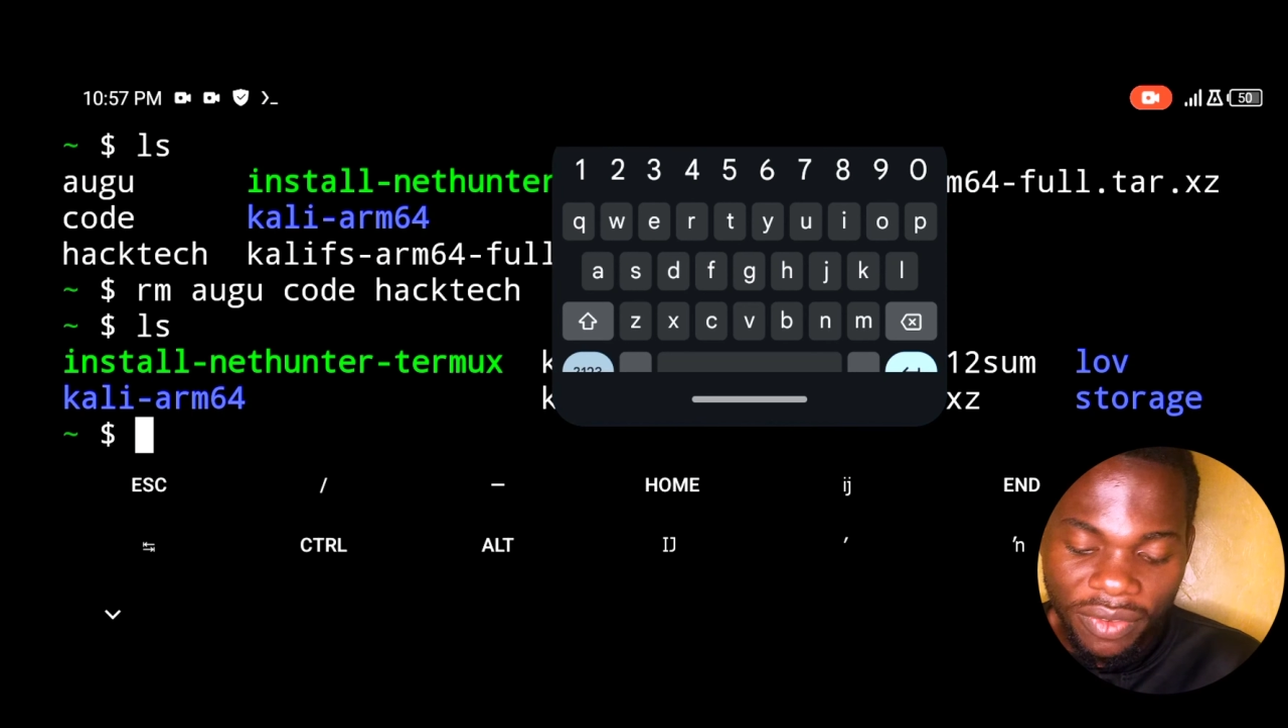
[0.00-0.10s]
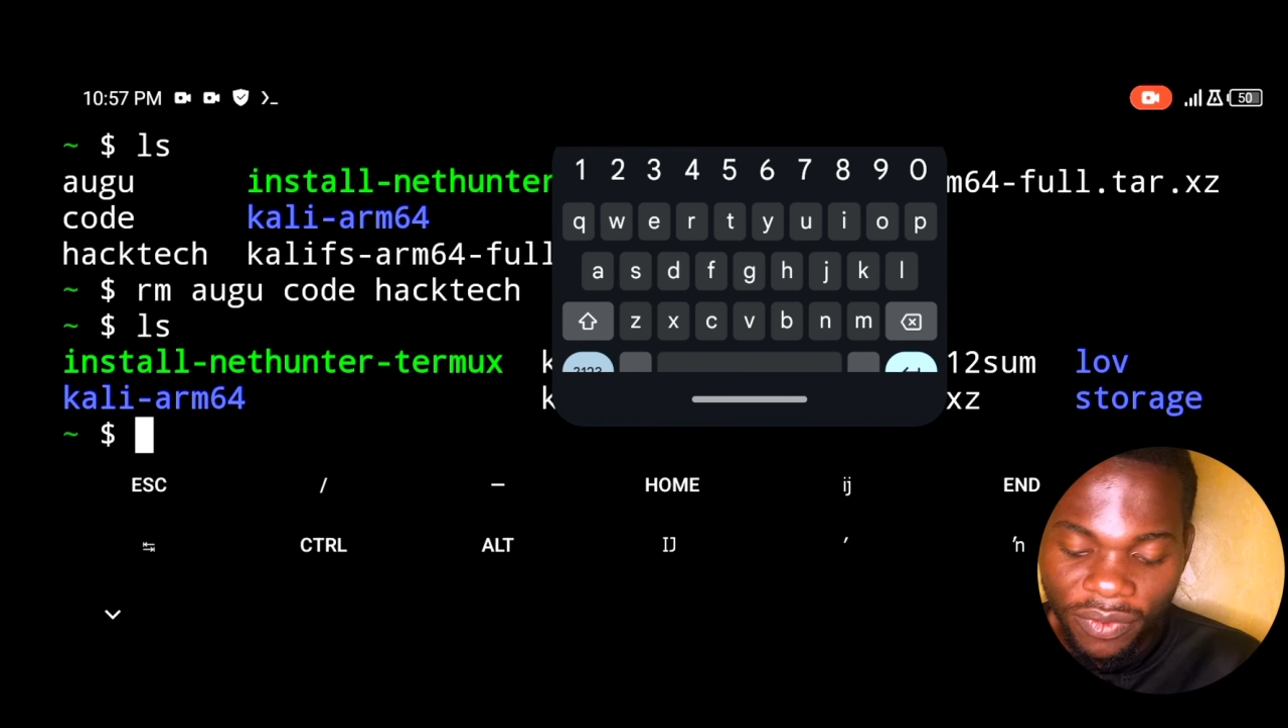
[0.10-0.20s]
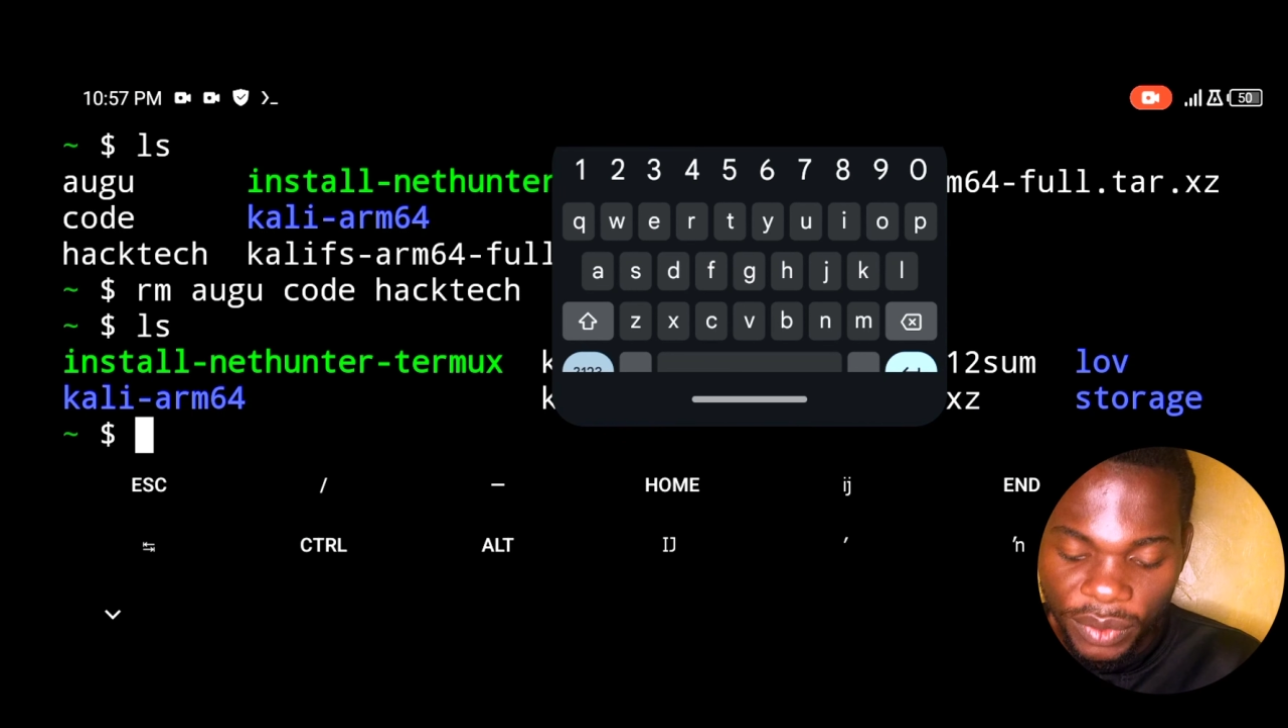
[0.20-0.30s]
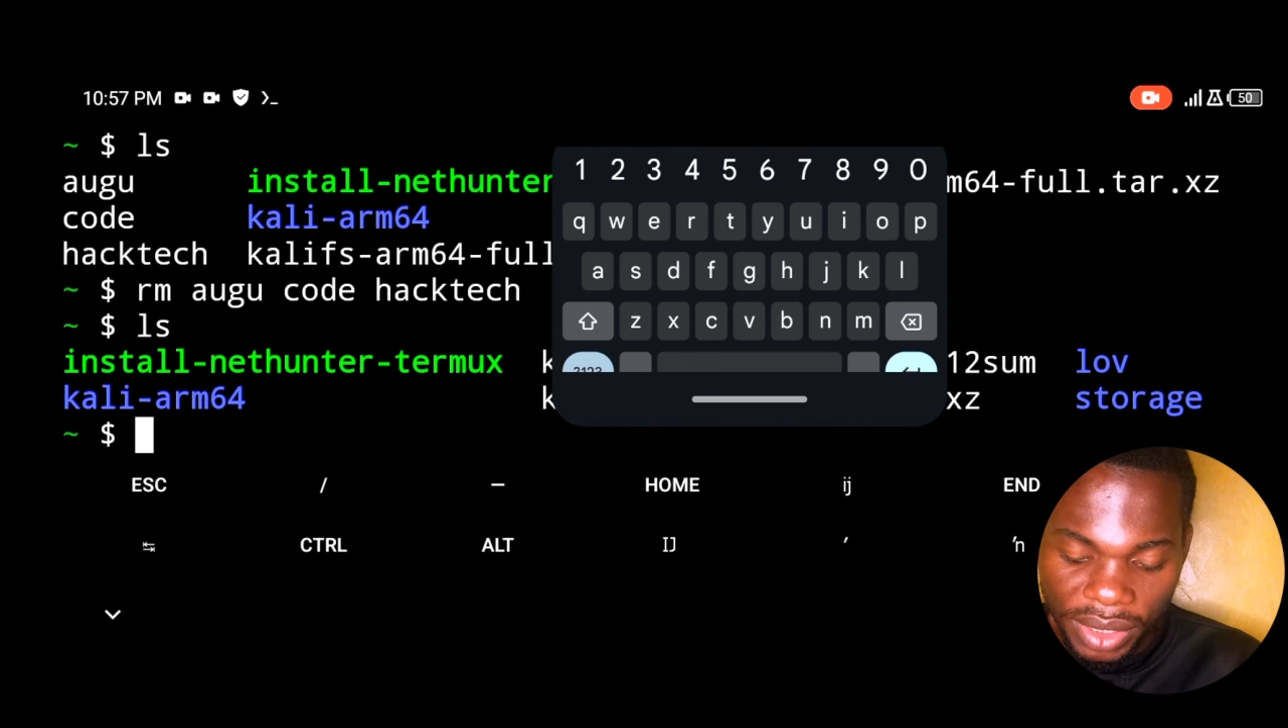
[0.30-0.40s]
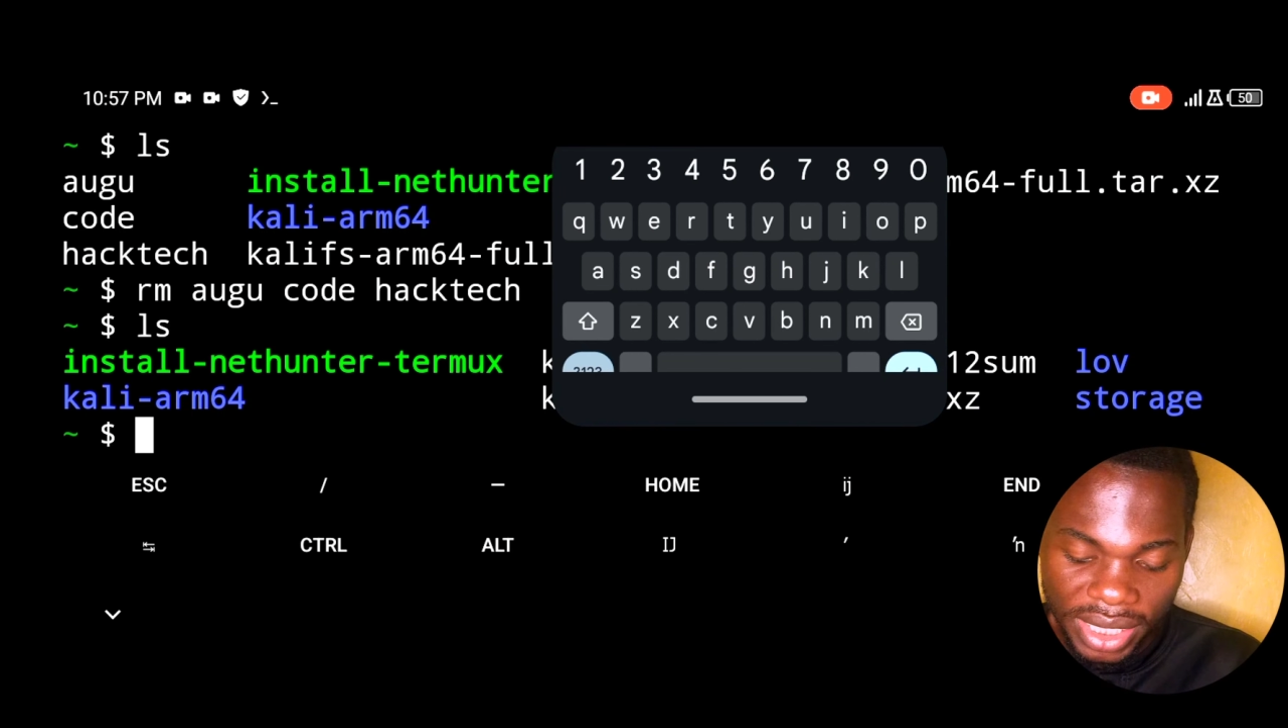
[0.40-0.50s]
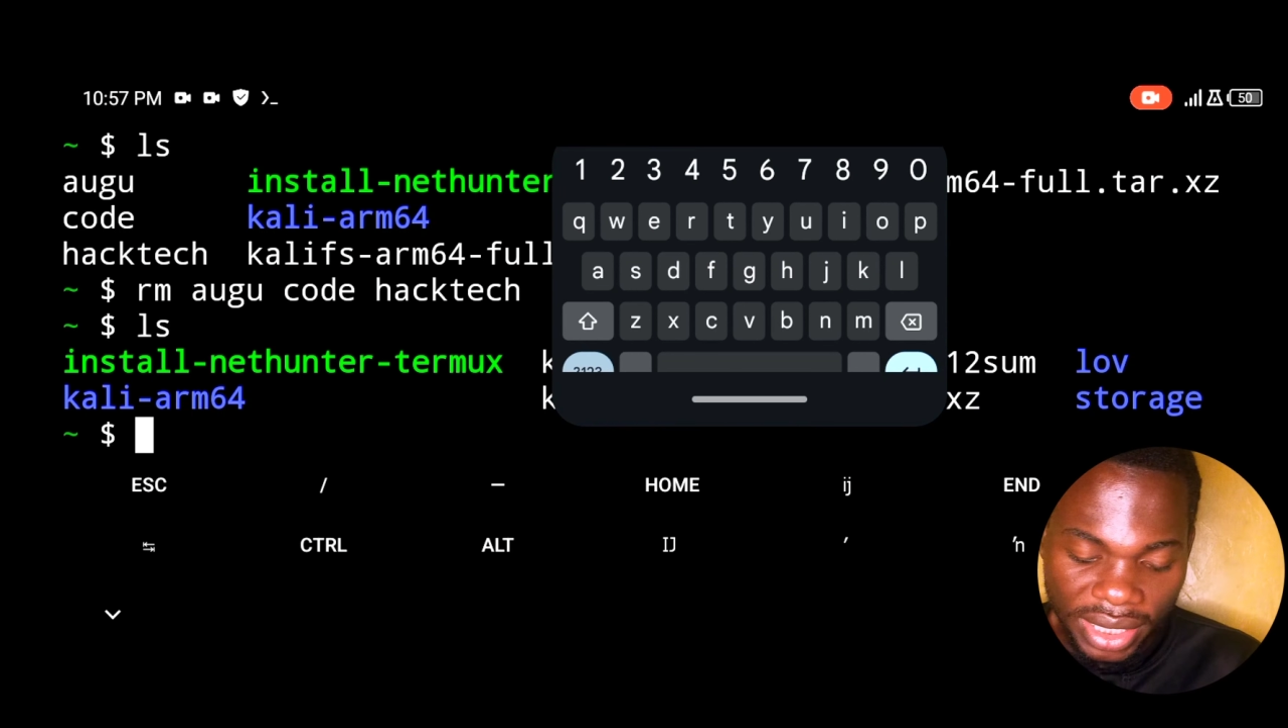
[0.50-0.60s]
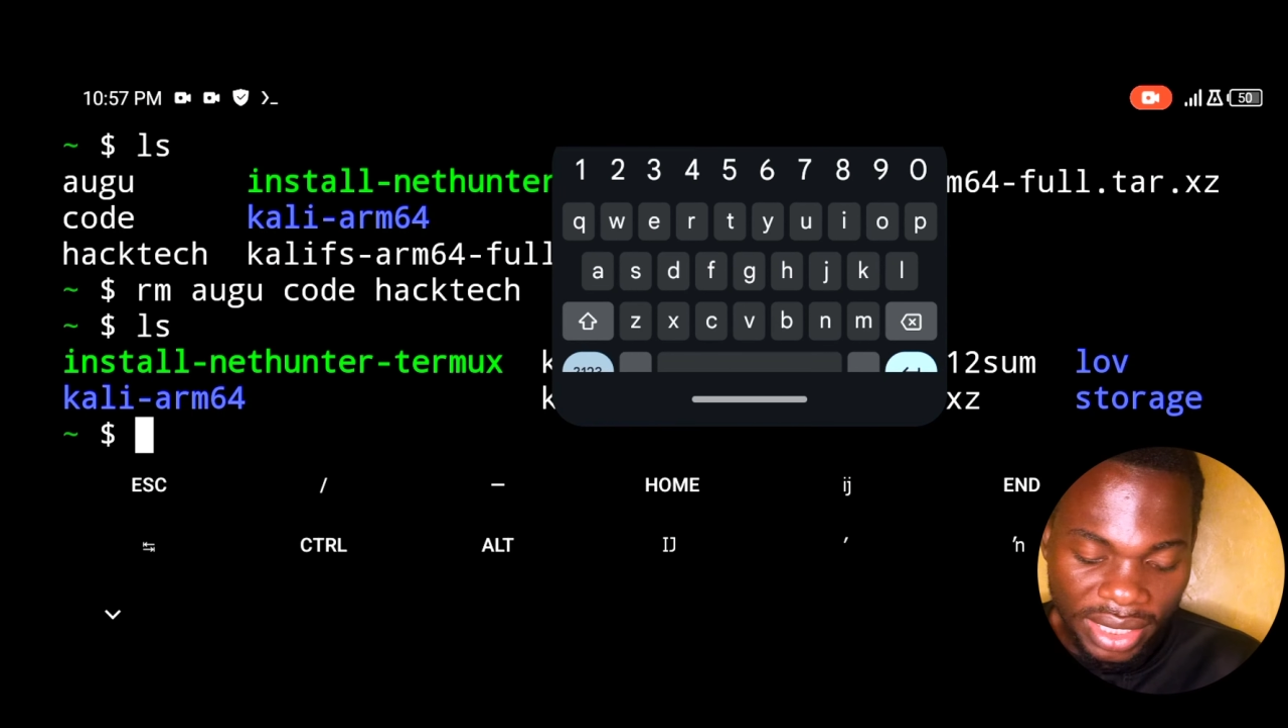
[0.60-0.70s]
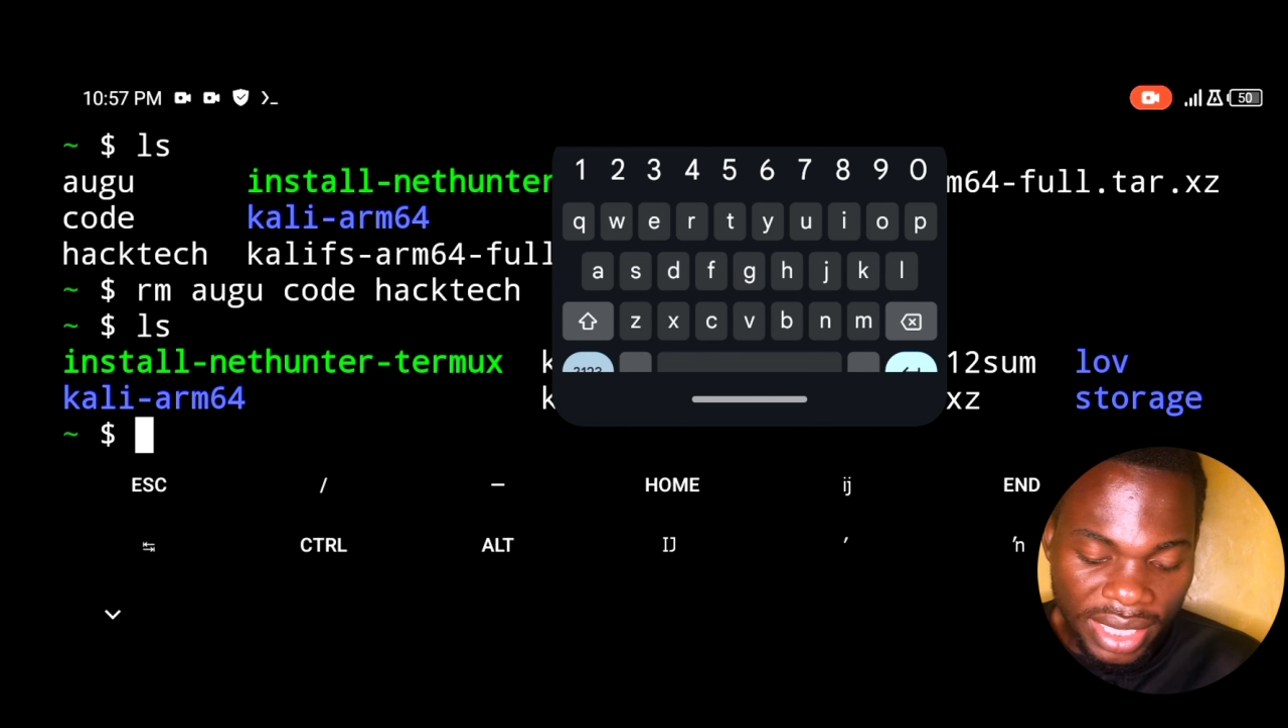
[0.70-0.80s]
folder,